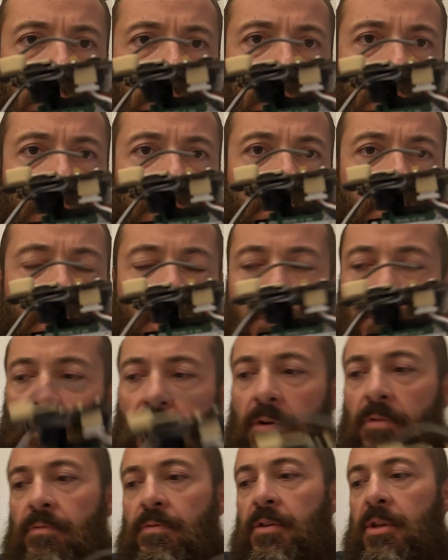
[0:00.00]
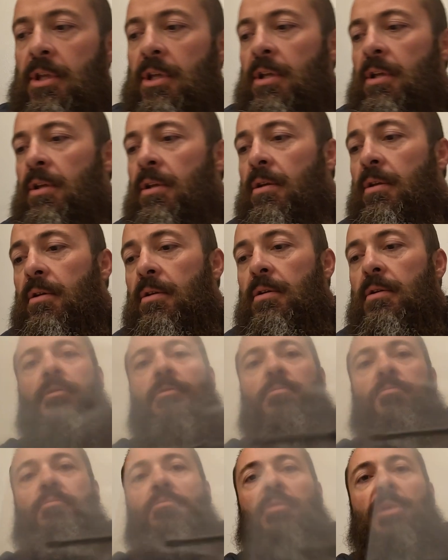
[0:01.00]
on top of the
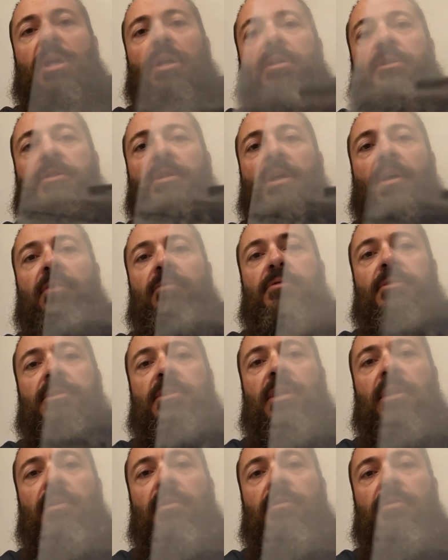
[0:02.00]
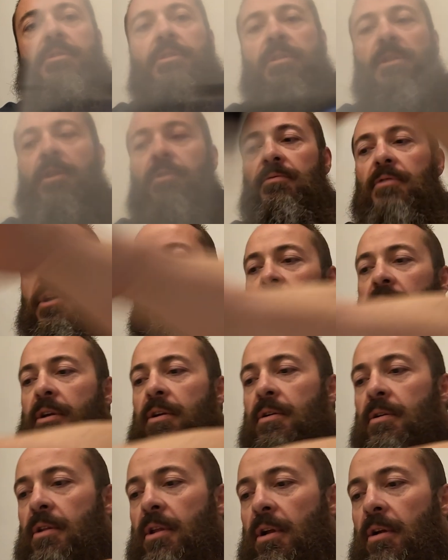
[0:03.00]
main shaft, just that little sleeve right
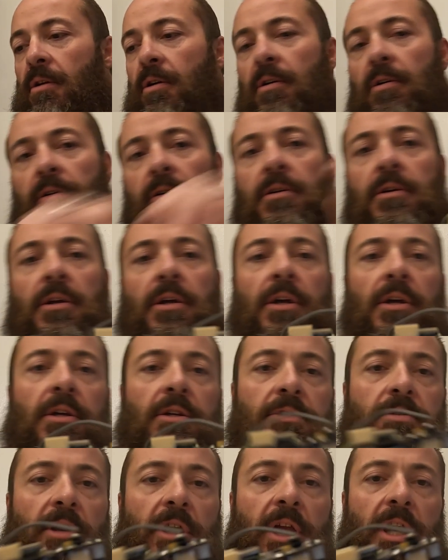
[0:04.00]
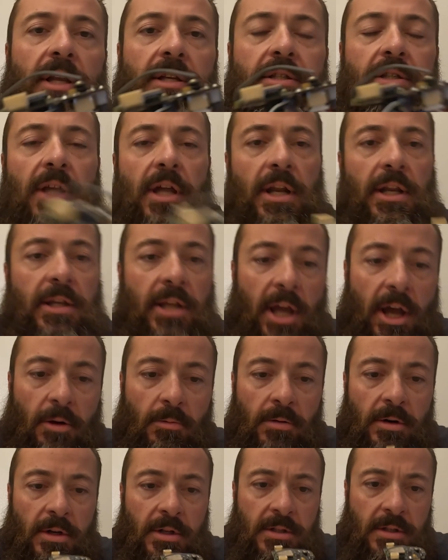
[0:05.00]
there, that collar. So I can't slide it
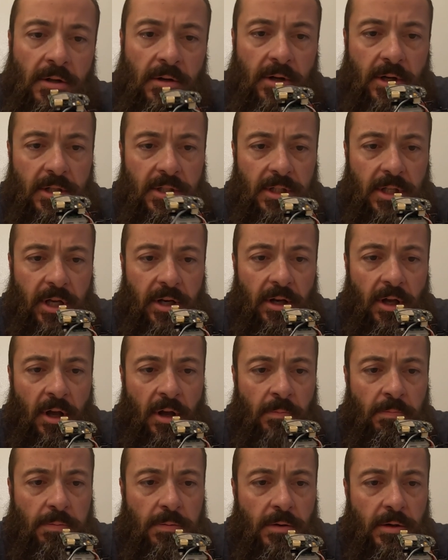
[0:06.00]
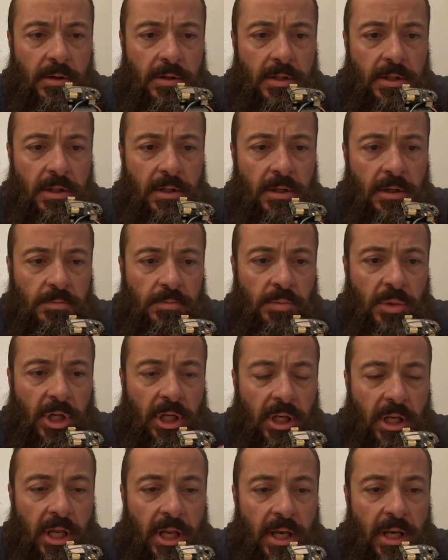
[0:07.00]
downward. It's all going to slide upwards,
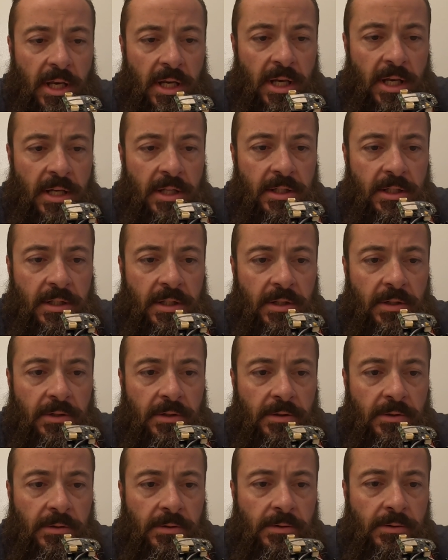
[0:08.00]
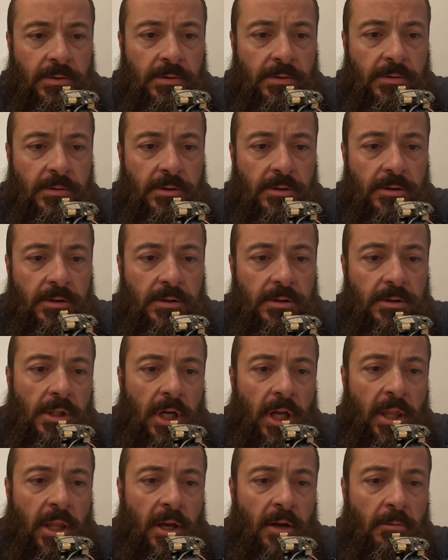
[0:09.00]
but it needs to,
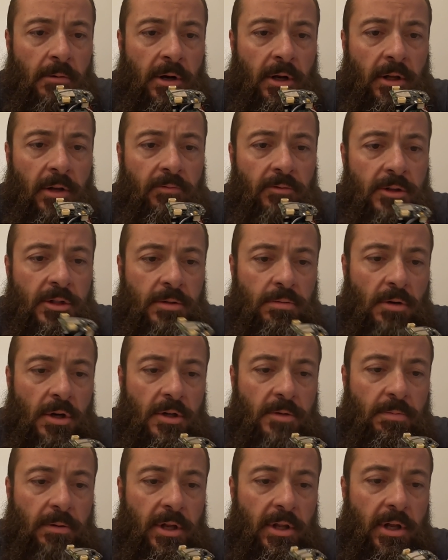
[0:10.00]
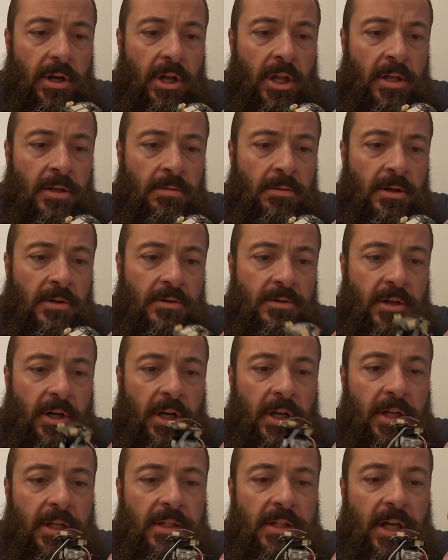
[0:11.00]
I think I'm going to leave the swatch plate there. That's what I was trying
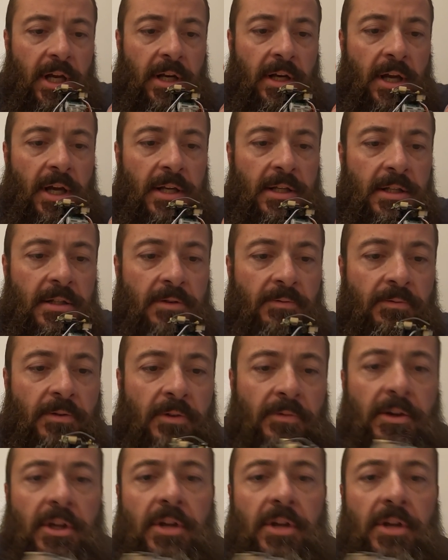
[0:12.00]
to decide, guys, is if